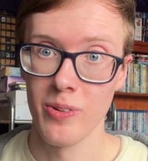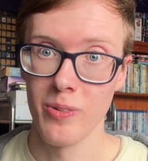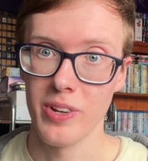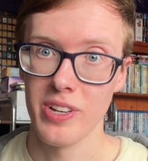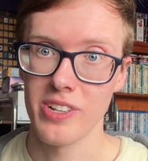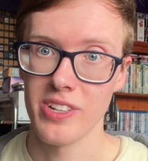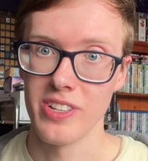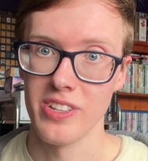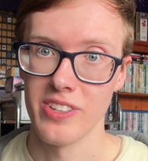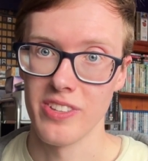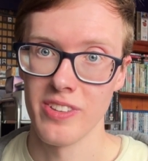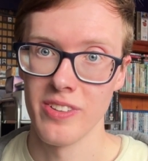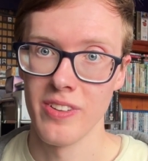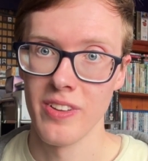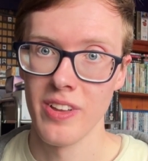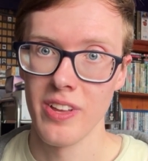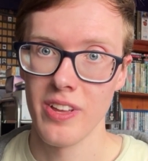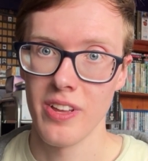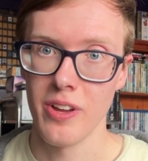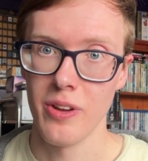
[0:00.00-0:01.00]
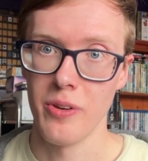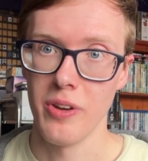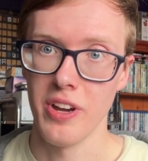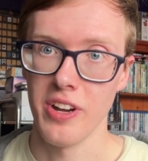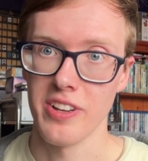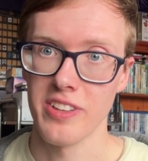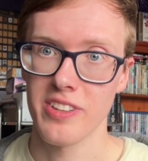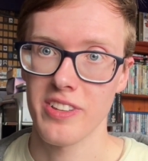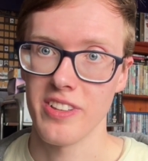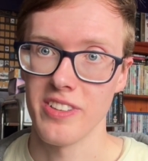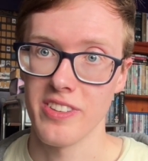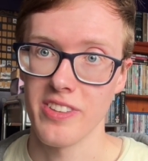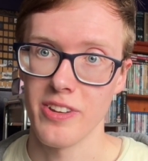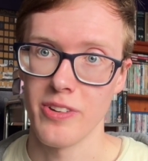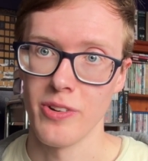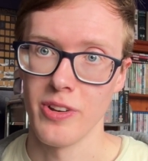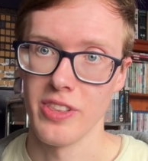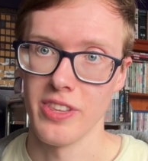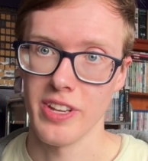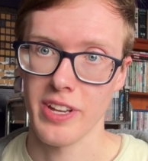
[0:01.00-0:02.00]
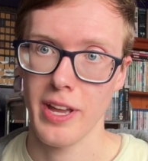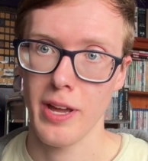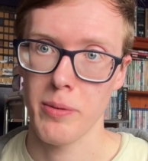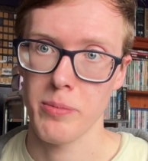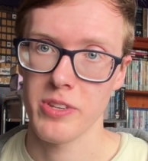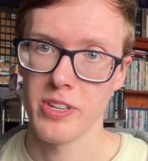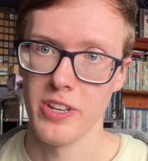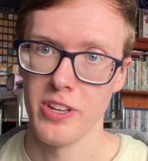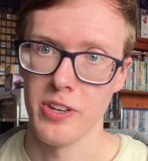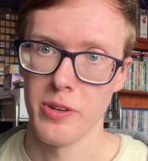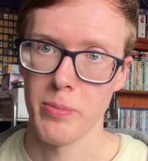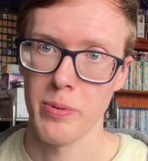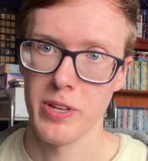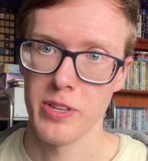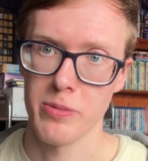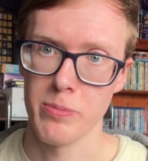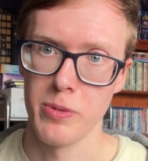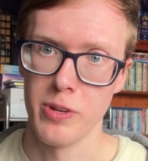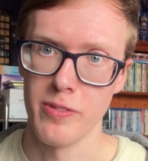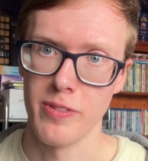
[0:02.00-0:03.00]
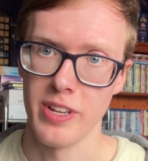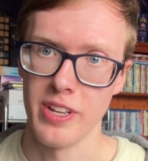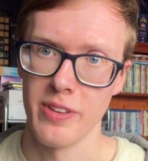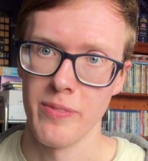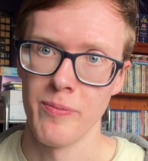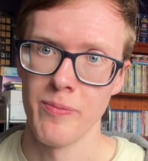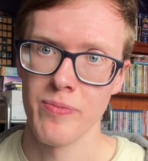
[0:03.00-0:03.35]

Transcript: which is nice considering the Captain Underpants movie